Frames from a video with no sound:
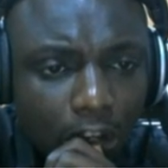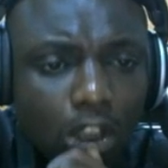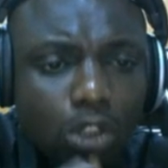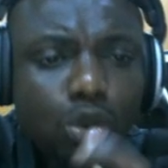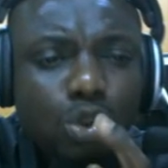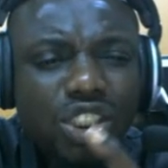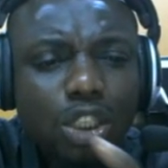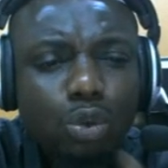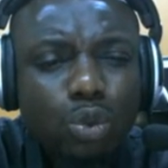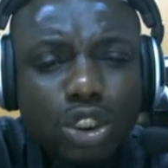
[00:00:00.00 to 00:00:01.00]
to see
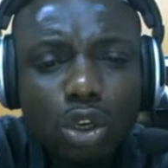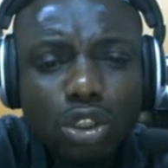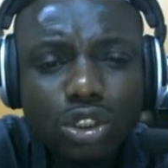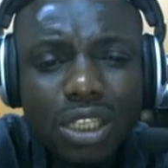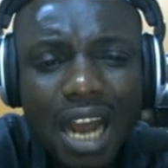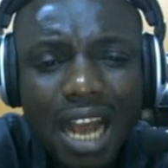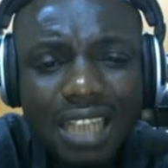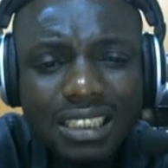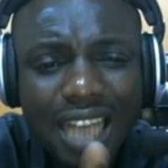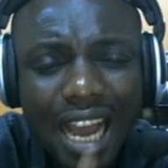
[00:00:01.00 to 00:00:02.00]
which country has
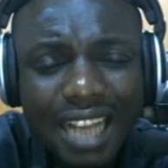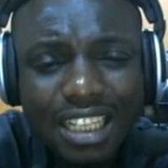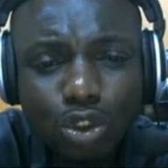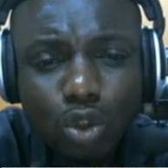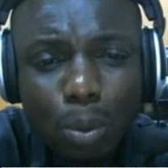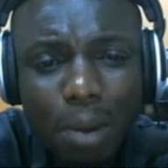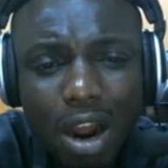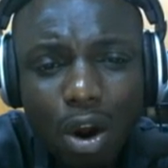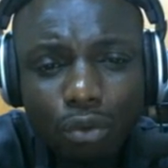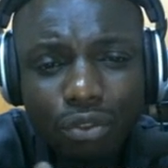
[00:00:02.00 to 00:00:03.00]
the highest number
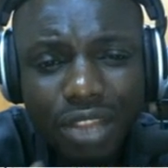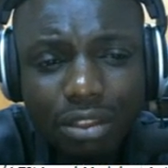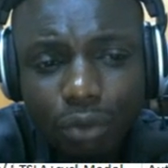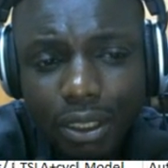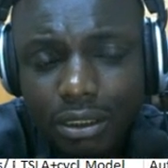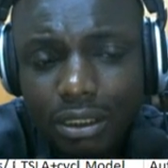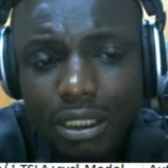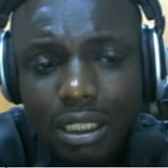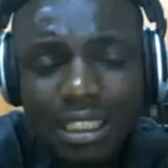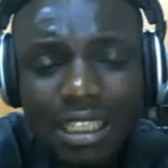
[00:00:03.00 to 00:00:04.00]
of death rates
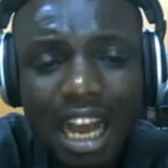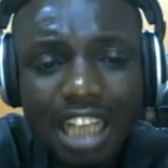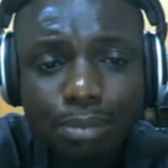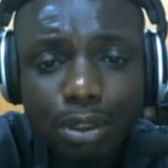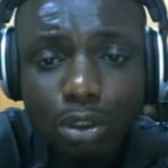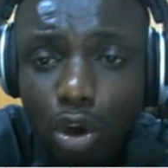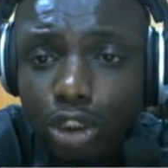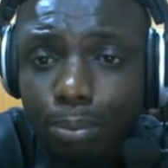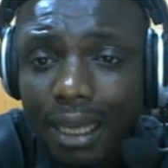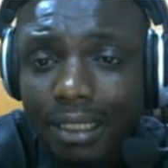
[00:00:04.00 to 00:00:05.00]
that has been caused
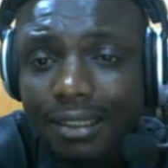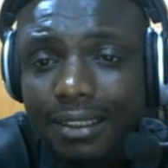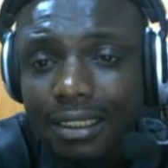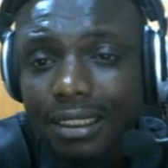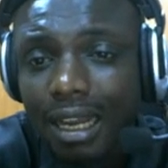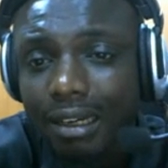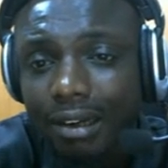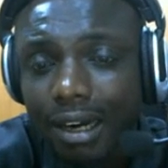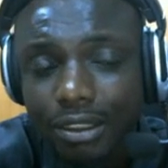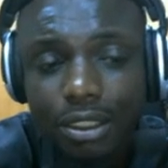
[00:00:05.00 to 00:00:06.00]
by this Tesla
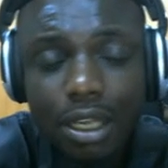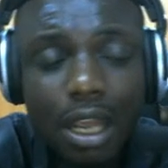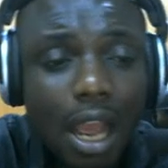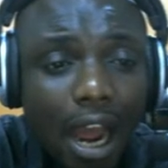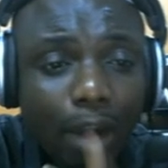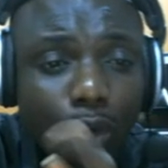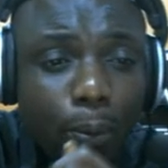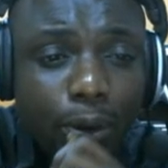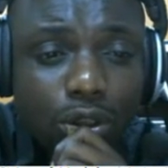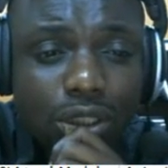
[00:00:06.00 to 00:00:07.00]
crash. And we'll be
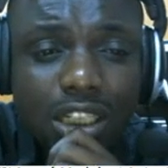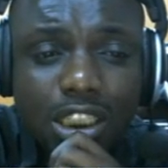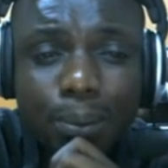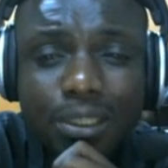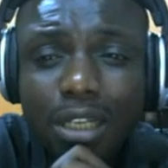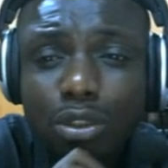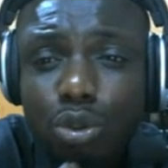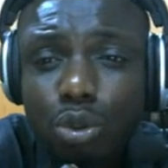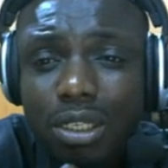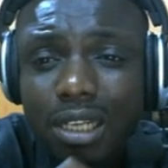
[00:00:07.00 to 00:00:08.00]
using a special
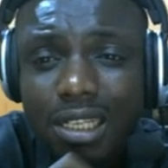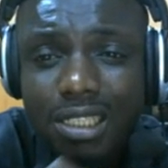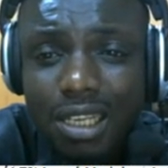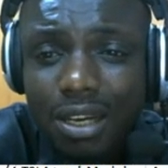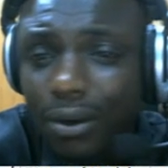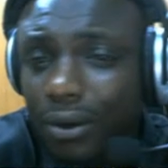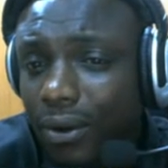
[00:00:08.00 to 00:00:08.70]
tool in Excel